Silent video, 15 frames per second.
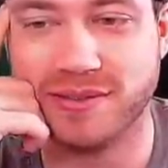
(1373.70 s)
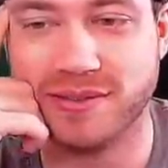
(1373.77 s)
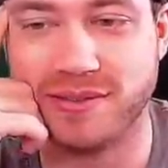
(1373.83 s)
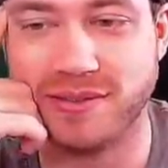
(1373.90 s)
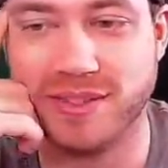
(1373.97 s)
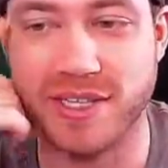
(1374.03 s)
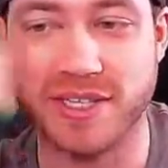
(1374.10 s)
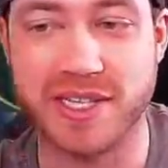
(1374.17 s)

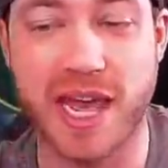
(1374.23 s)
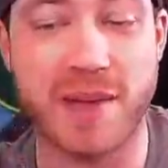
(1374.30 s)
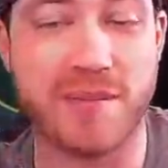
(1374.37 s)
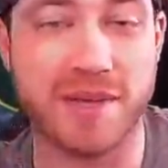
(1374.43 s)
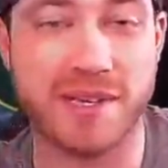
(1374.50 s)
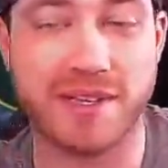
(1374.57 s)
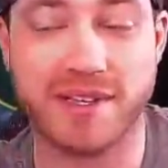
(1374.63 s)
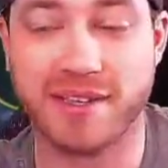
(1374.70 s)
this
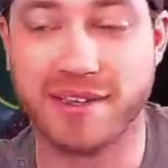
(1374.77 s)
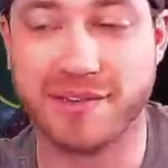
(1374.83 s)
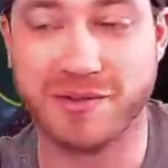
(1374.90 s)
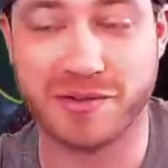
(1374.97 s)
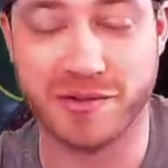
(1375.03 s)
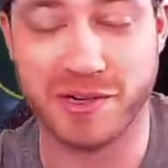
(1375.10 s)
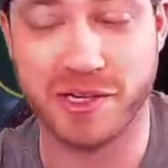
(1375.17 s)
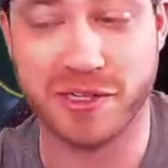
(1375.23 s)
epic,
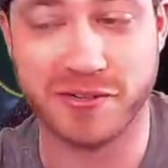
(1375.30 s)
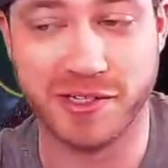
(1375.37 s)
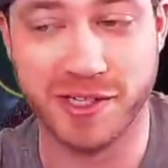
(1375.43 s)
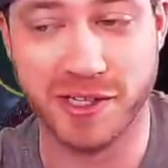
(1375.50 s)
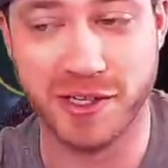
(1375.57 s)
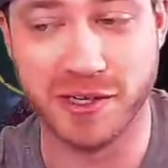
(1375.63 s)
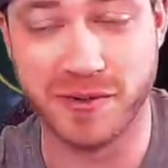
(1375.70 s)
really, really good